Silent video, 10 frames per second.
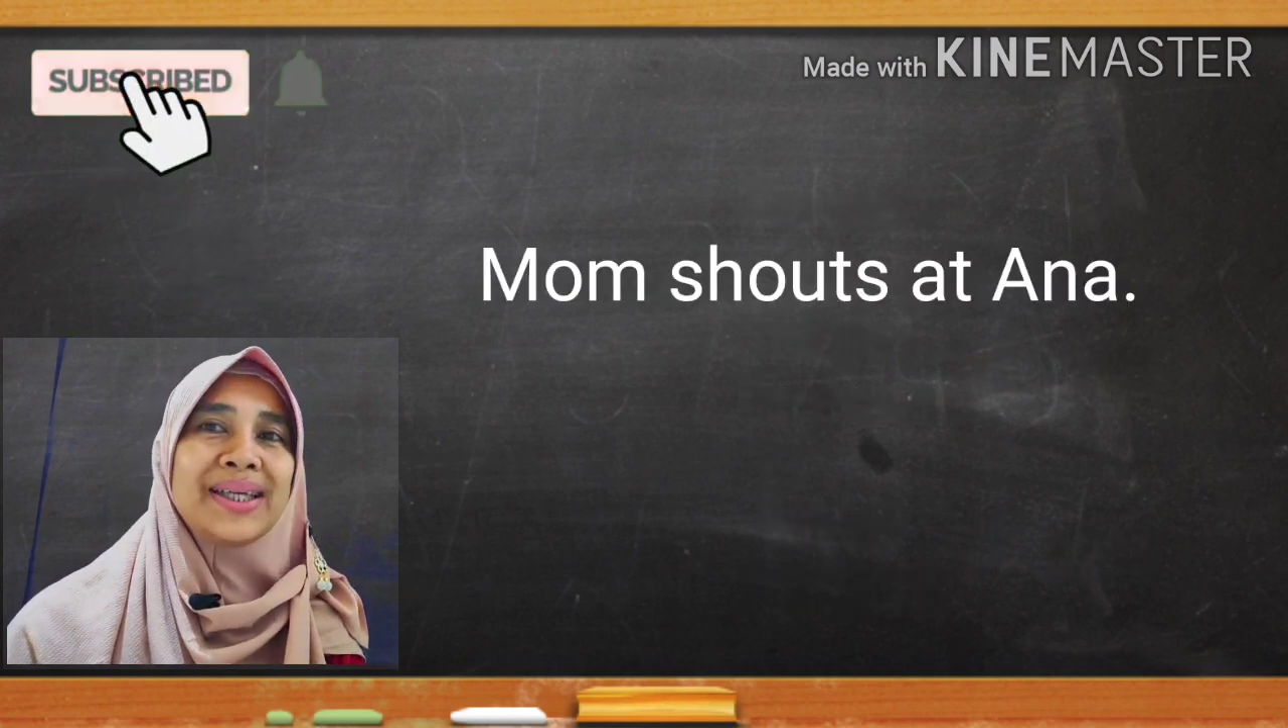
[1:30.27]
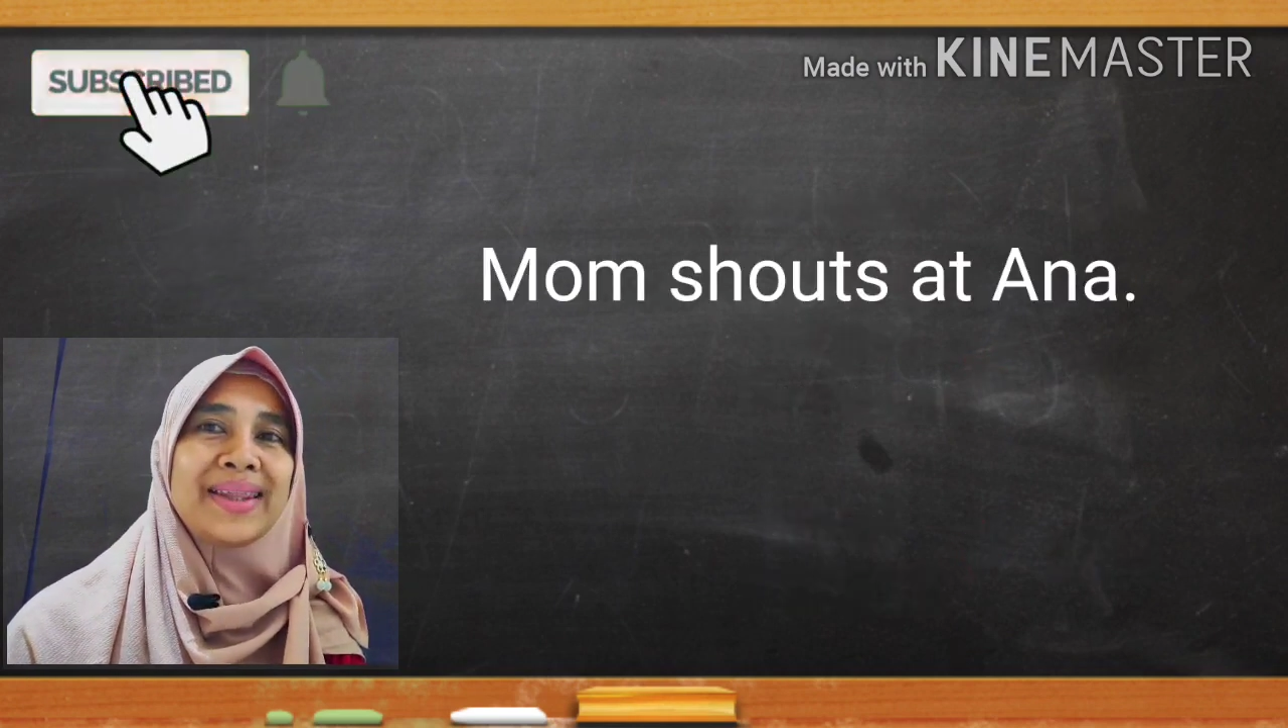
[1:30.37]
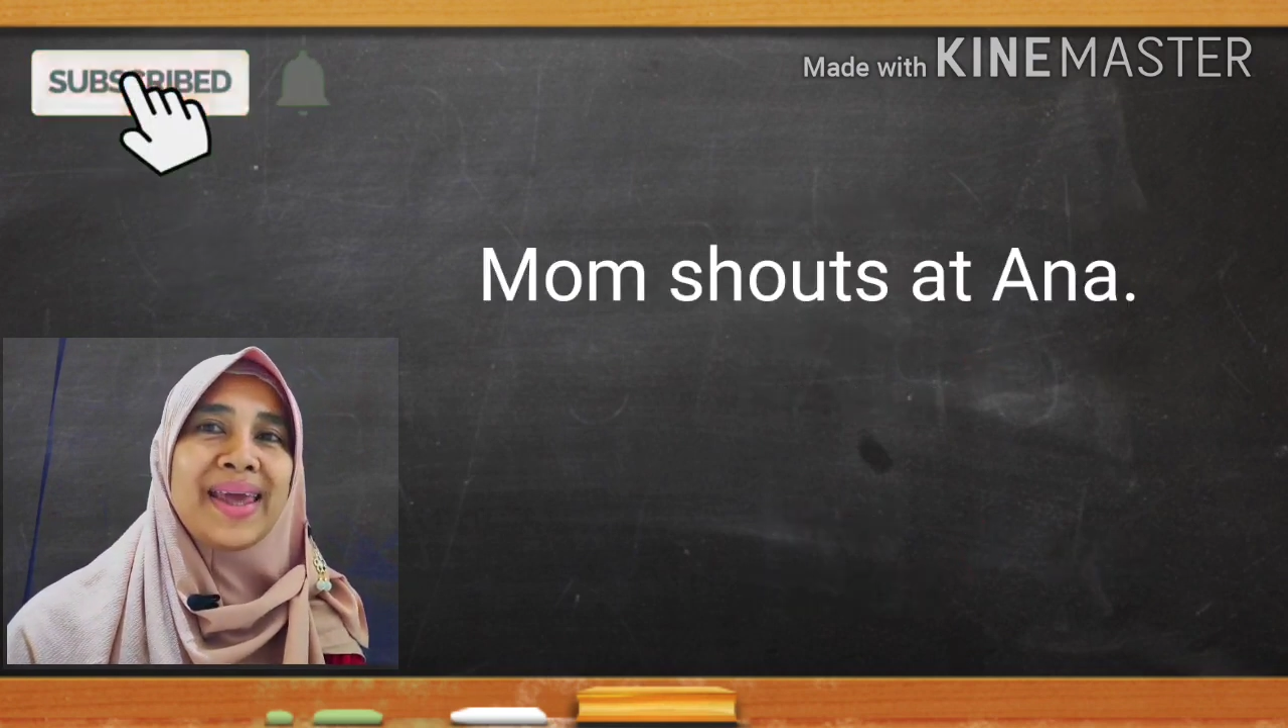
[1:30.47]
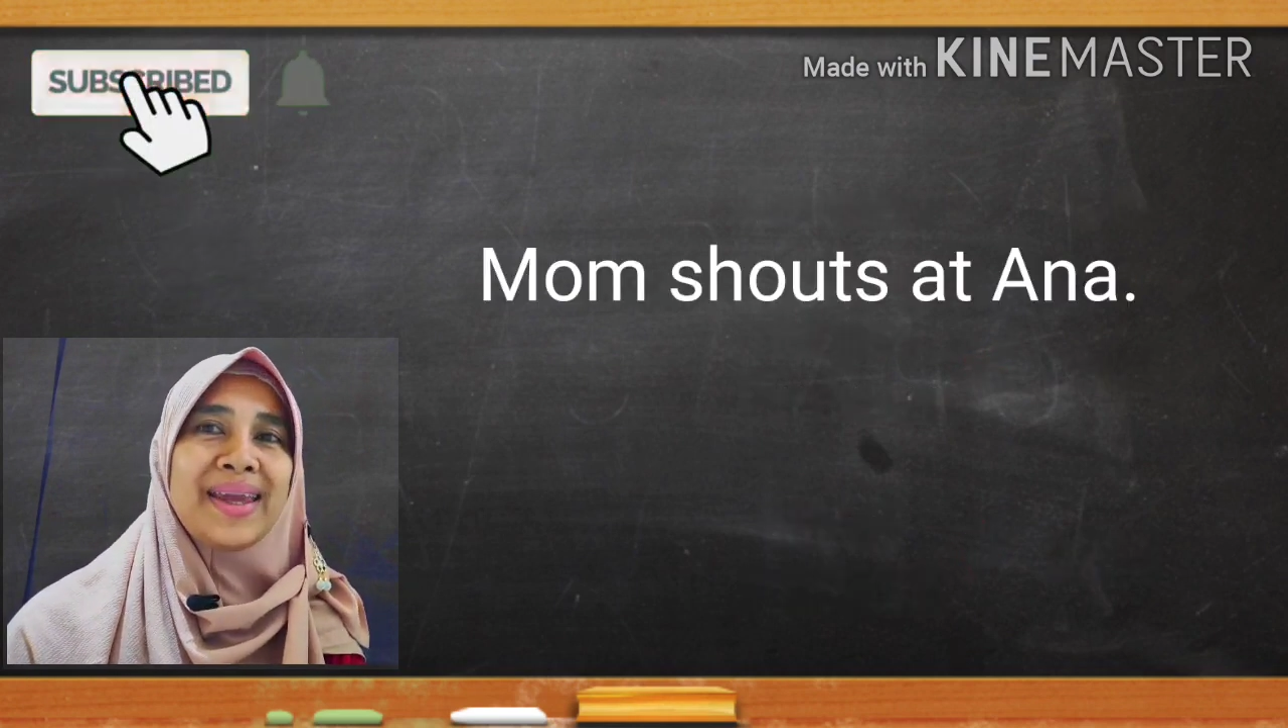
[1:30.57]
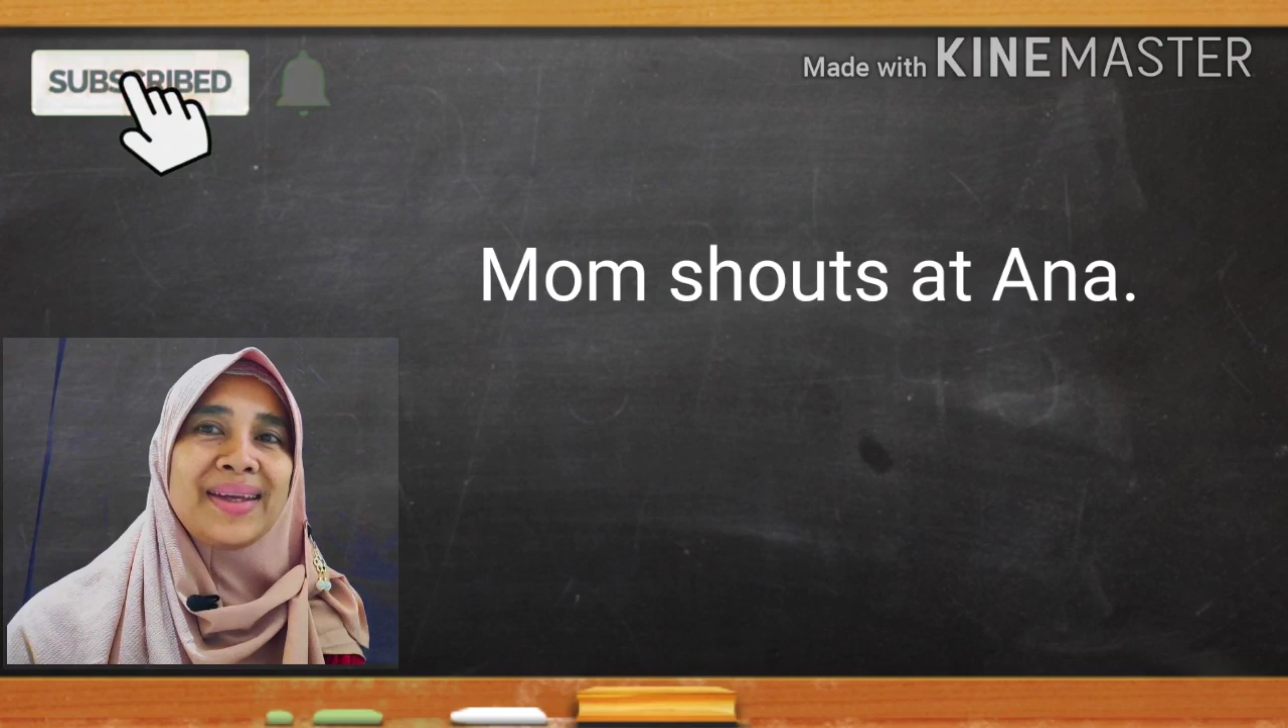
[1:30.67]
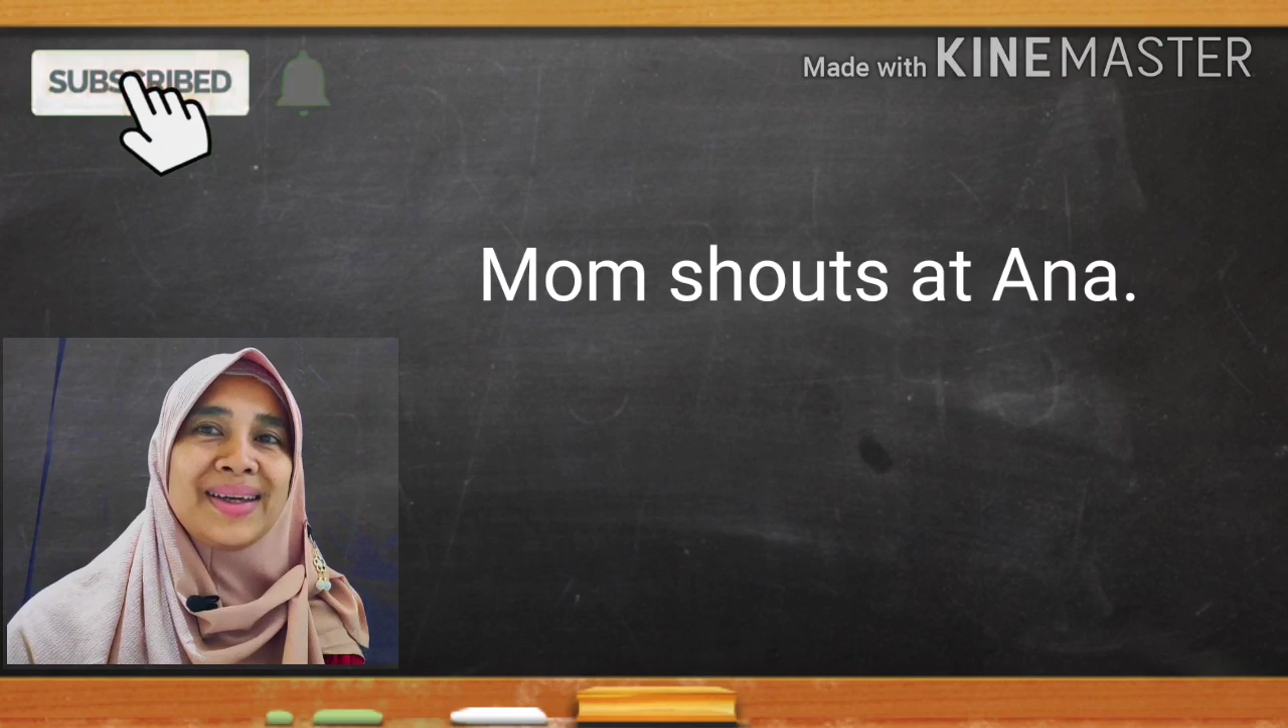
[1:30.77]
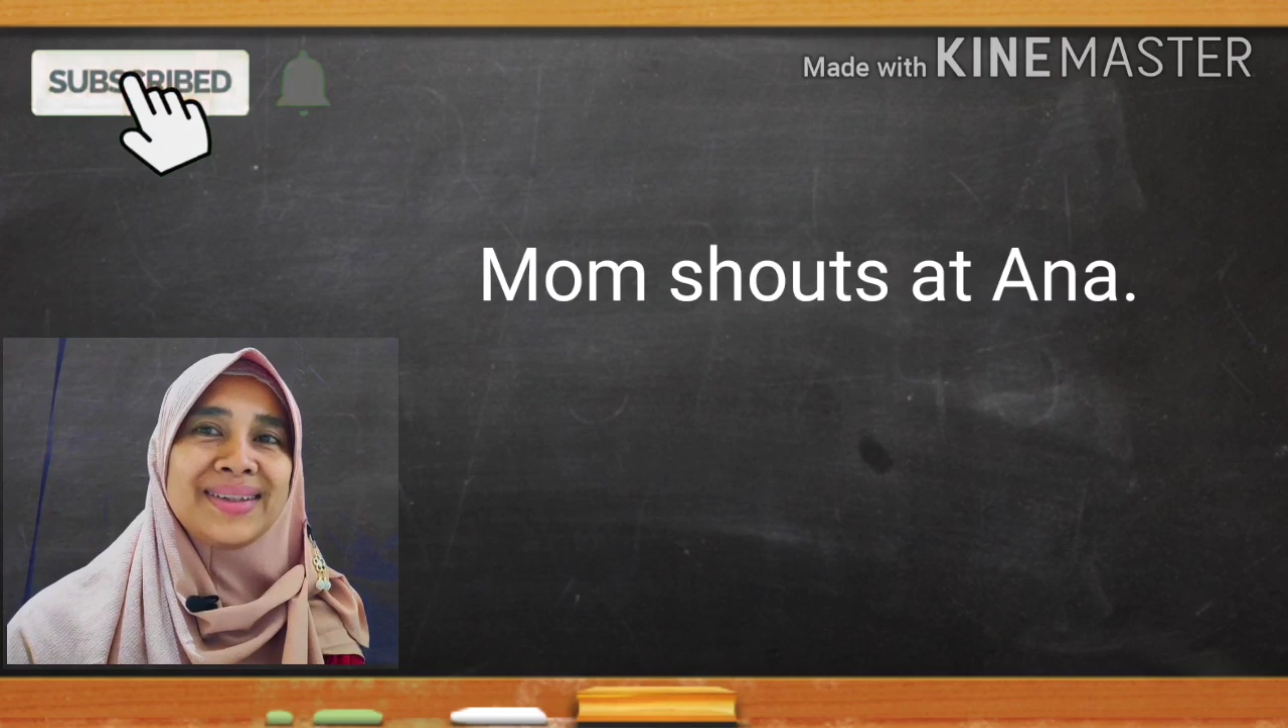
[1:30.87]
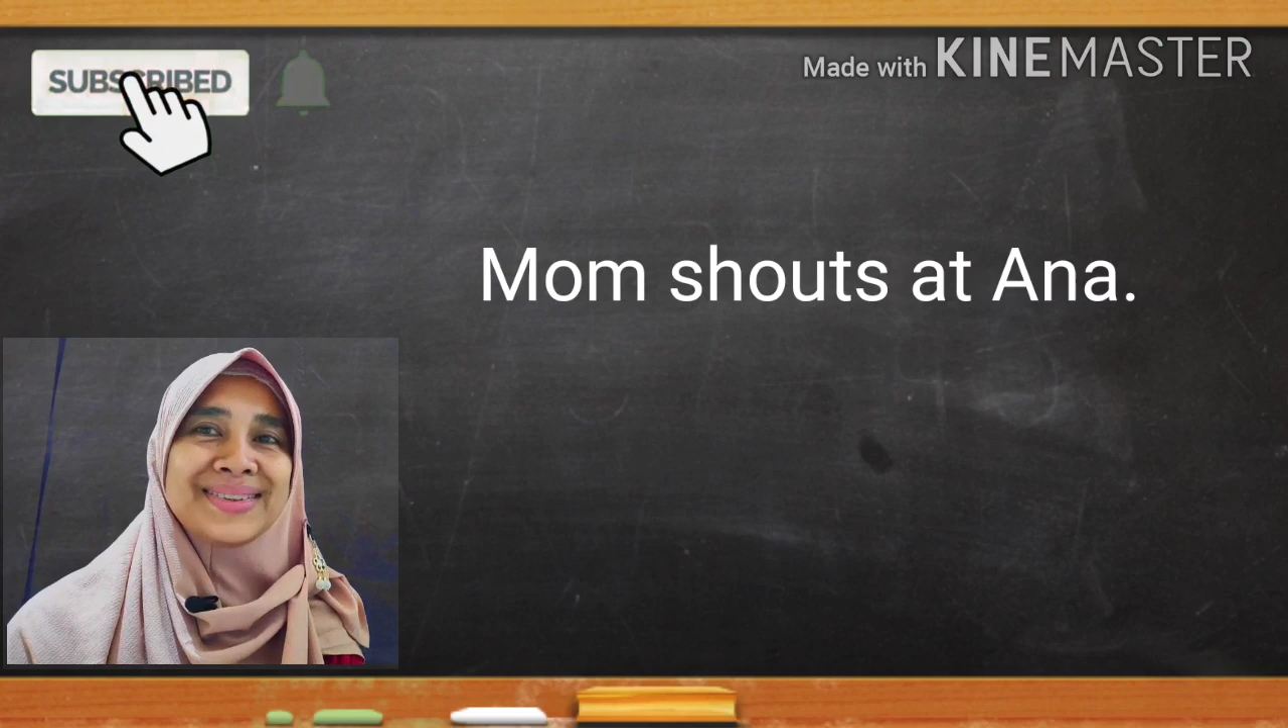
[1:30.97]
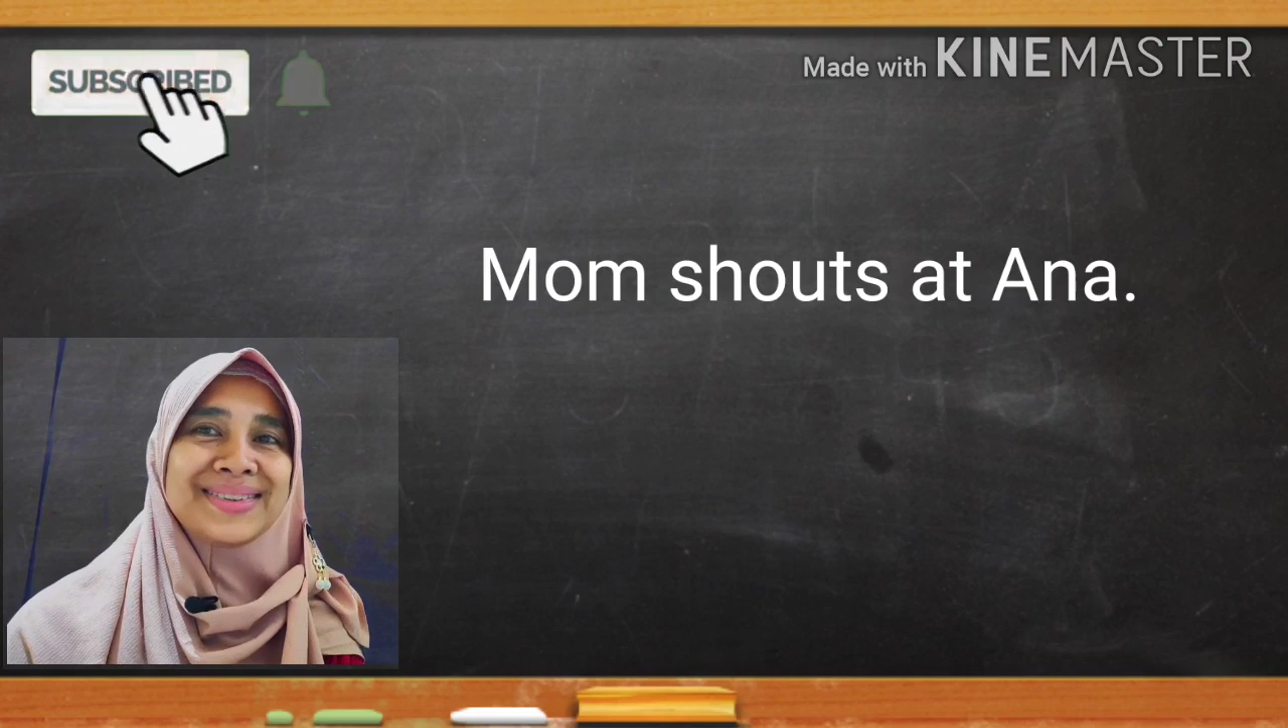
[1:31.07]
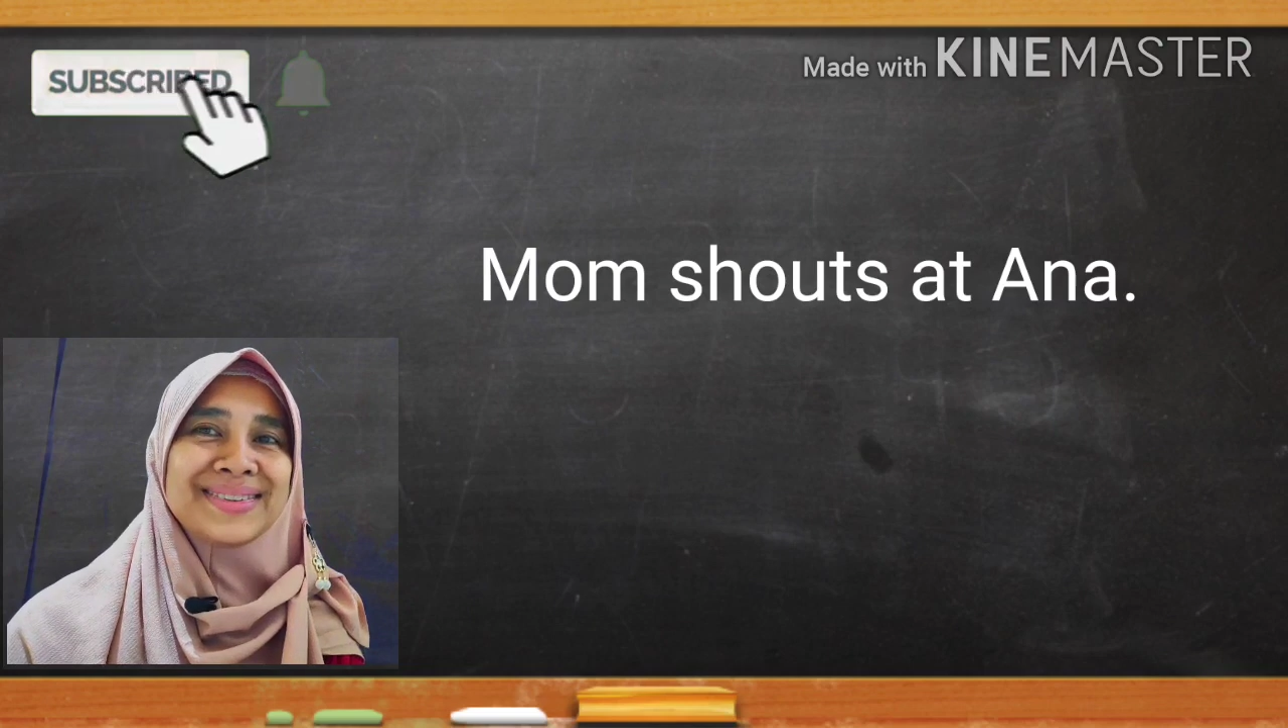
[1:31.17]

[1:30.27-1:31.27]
at Anna.